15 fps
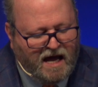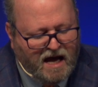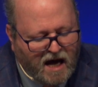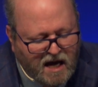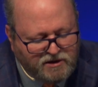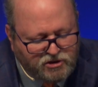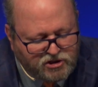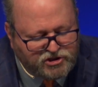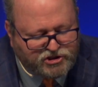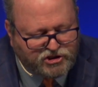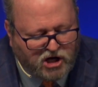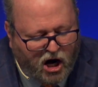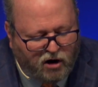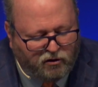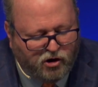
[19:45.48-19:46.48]
under
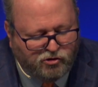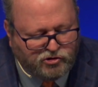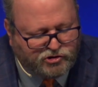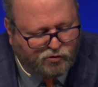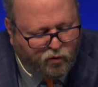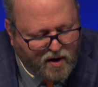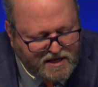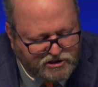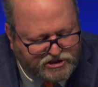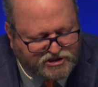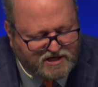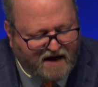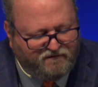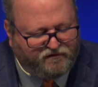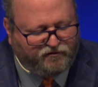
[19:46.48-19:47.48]
sorrows, when
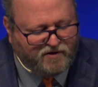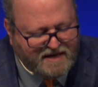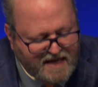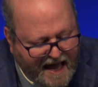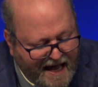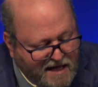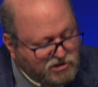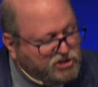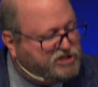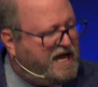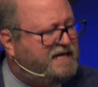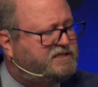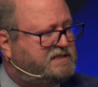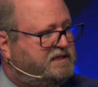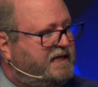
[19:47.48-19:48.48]
suffering
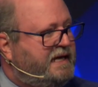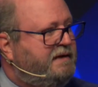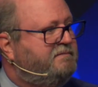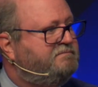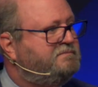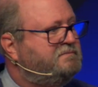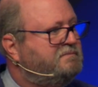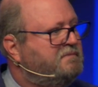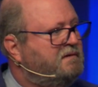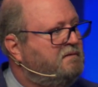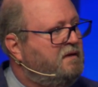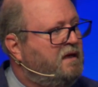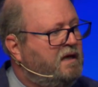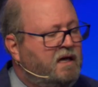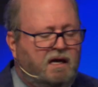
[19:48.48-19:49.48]
unjustly.
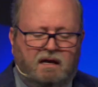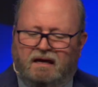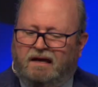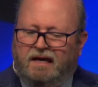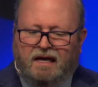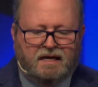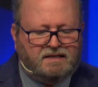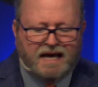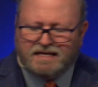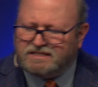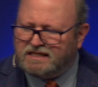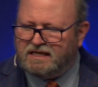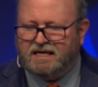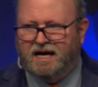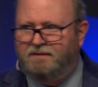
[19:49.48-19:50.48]
It
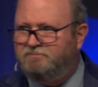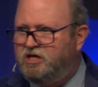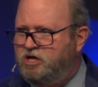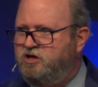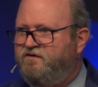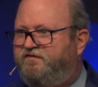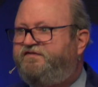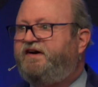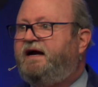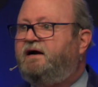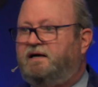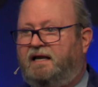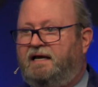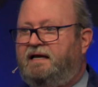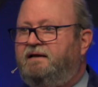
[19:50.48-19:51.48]
doesn't come to you
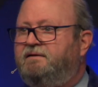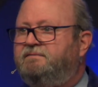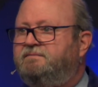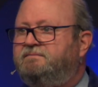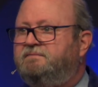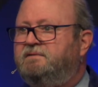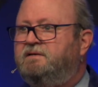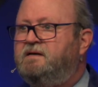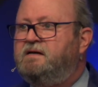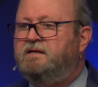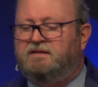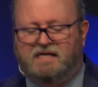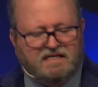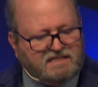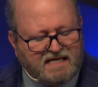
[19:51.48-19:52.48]
fairly.
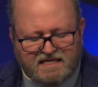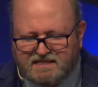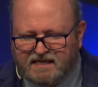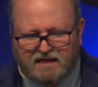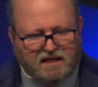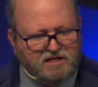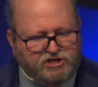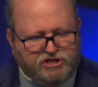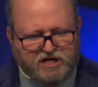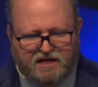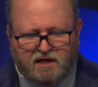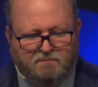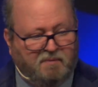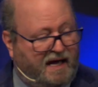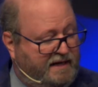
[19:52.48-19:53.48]
This isn't
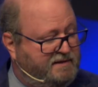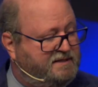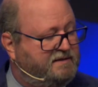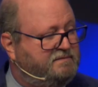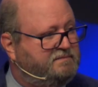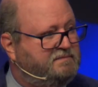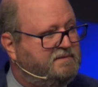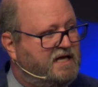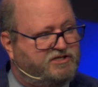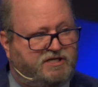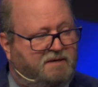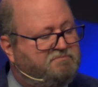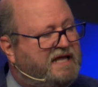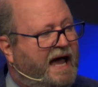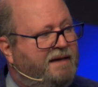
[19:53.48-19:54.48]
legitimate. Now,
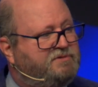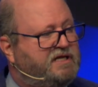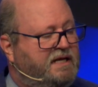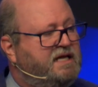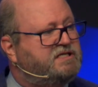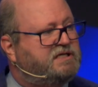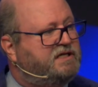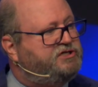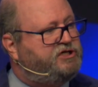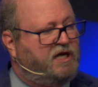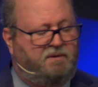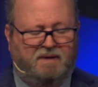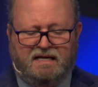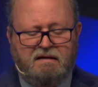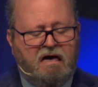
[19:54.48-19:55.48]
sometimes it is
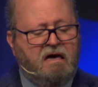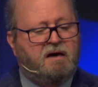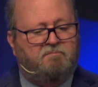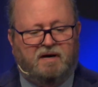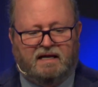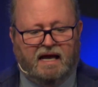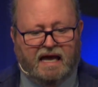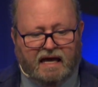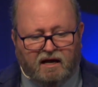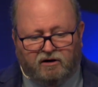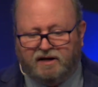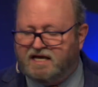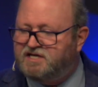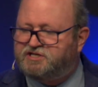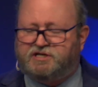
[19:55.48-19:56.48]
legitimate, but here
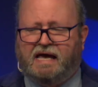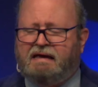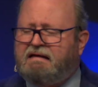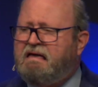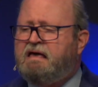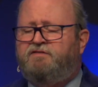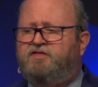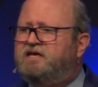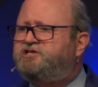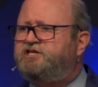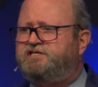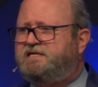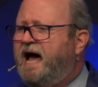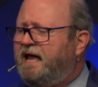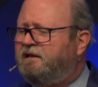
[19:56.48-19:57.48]
he's saying this
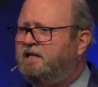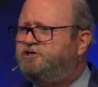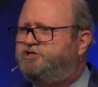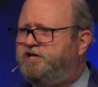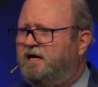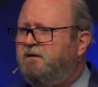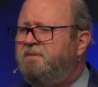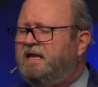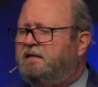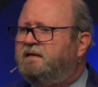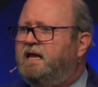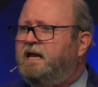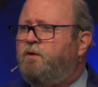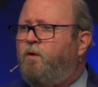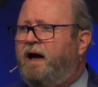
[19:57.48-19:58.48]
is not legitimate in
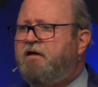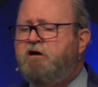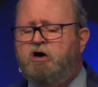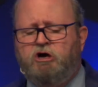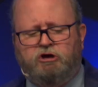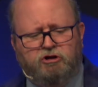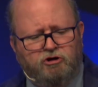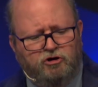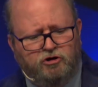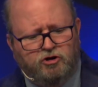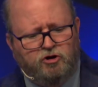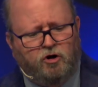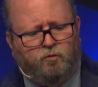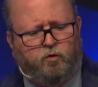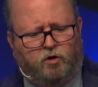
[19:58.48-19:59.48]
any way.
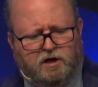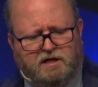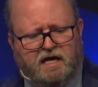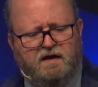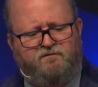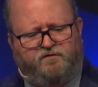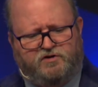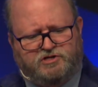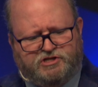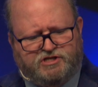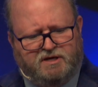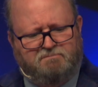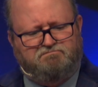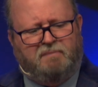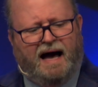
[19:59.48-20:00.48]
You're working for
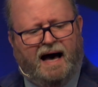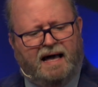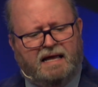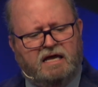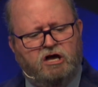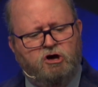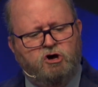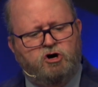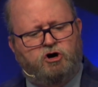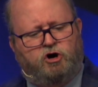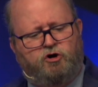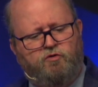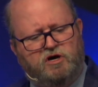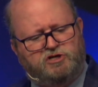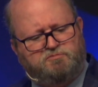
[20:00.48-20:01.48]
somebody
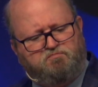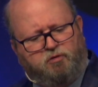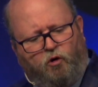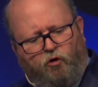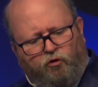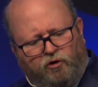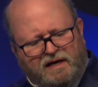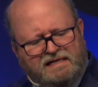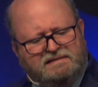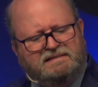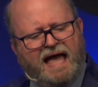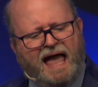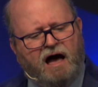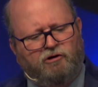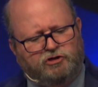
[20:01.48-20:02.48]
who is pouring
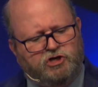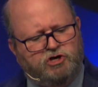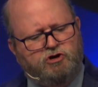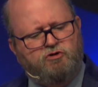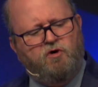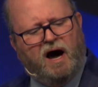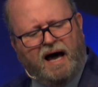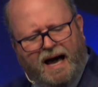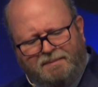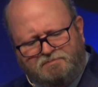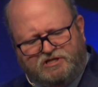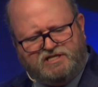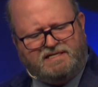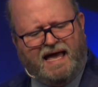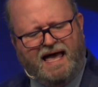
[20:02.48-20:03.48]
down you
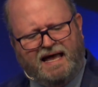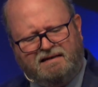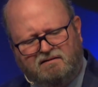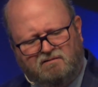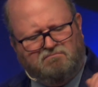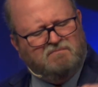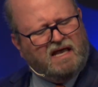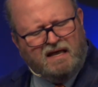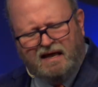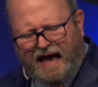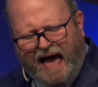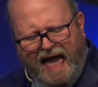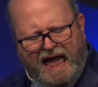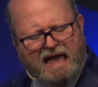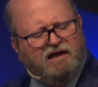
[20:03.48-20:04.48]
upset and
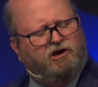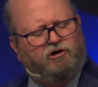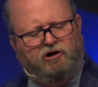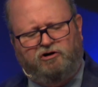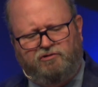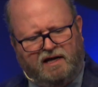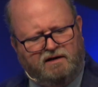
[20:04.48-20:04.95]
anger